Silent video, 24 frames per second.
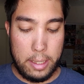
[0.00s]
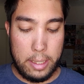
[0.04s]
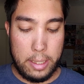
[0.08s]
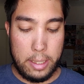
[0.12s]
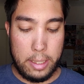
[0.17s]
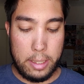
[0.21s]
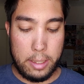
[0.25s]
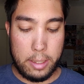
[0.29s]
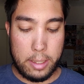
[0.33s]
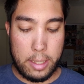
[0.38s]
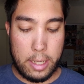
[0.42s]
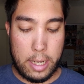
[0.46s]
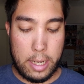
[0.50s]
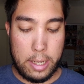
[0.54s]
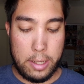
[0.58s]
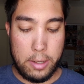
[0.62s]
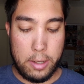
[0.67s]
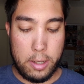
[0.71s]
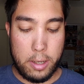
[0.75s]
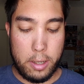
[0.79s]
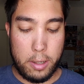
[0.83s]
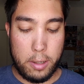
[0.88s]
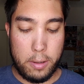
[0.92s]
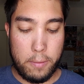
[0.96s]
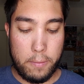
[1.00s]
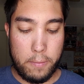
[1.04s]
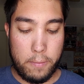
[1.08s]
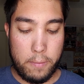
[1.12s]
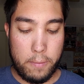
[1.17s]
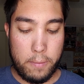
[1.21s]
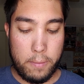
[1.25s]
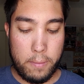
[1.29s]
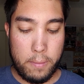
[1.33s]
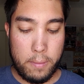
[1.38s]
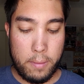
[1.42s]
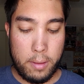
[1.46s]
is kind of,
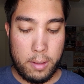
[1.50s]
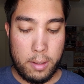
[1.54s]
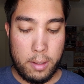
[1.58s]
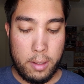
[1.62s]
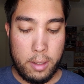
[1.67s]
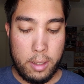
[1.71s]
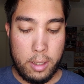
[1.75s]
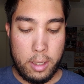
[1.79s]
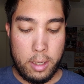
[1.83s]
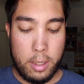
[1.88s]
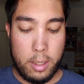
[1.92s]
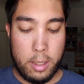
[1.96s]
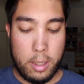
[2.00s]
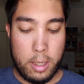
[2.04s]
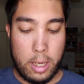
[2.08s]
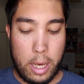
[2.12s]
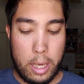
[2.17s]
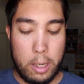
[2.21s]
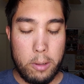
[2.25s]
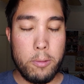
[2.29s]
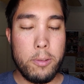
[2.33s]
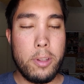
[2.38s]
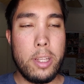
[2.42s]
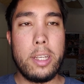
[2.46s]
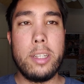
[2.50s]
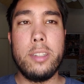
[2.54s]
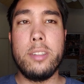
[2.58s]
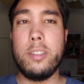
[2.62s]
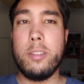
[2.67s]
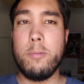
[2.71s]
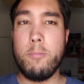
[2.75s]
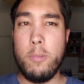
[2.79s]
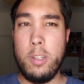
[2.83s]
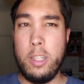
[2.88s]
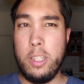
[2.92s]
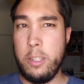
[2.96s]
I don't think it's
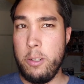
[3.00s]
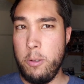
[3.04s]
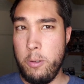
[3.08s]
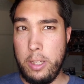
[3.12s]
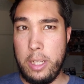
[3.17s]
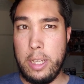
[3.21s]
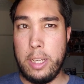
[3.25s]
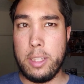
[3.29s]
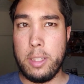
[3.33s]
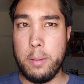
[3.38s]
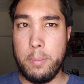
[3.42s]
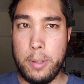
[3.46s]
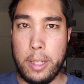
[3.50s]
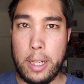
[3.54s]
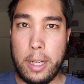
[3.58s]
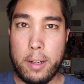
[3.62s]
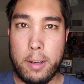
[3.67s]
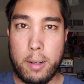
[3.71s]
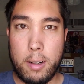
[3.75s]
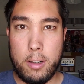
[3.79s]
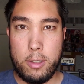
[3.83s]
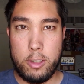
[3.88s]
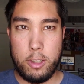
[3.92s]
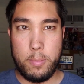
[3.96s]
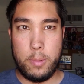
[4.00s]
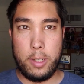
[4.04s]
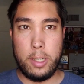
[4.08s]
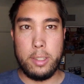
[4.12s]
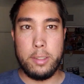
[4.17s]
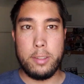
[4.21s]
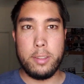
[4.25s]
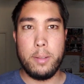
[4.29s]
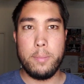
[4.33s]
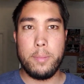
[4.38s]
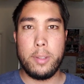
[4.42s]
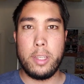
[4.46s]
really unique to BlackArch, but
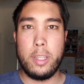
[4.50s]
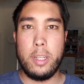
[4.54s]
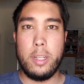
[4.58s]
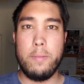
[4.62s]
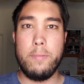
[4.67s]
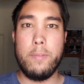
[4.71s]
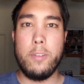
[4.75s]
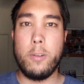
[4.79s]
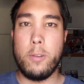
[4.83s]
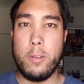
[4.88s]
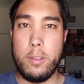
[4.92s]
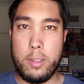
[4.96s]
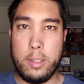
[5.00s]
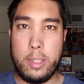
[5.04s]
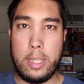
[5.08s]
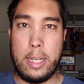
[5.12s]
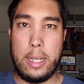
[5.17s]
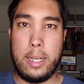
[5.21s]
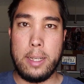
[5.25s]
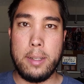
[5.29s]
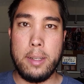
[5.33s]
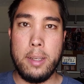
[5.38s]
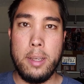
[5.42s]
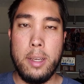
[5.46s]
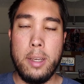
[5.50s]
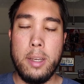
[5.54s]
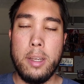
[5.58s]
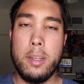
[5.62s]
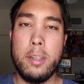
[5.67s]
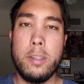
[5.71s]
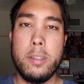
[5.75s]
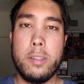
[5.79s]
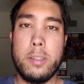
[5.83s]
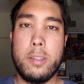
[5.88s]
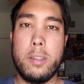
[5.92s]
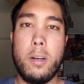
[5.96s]
it's something that I've noticed that
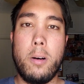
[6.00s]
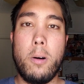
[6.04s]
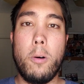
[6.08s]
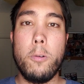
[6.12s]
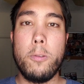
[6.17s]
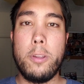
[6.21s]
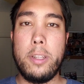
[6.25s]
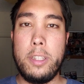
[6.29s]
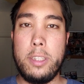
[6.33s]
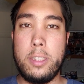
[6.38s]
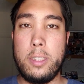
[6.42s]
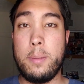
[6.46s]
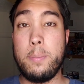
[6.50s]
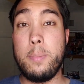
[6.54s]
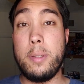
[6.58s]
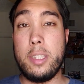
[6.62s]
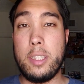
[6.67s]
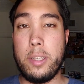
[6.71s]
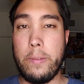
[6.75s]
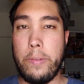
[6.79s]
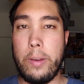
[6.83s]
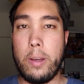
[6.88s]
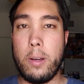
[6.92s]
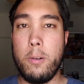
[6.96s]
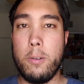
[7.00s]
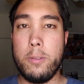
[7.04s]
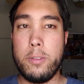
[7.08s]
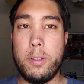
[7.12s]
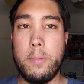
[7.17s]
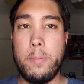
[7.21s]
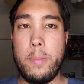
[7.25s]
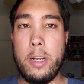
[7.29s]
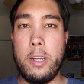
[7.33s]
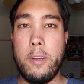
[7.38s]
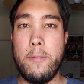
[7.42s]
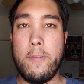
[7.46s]
only specific holster
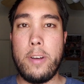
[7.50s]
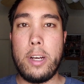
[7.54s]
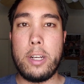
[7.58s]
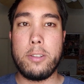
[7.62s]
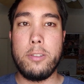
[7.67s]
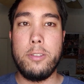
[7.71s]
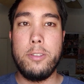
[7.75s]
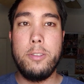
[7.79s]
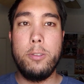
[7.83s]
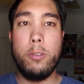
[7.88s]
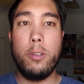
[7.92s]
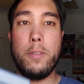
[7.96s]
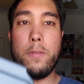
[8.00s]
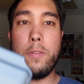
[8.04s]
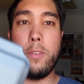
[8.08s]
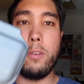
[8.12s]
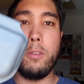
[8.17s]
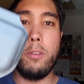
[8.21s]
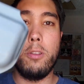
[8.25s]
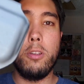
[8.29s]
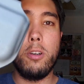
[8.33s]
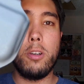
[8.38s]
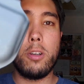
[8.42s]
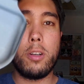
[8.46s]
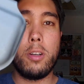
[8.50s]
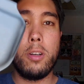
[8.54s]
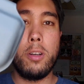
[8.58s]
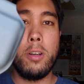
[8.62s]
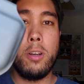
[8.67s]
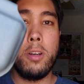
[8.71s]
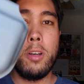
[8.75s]
manufacturers do. If you look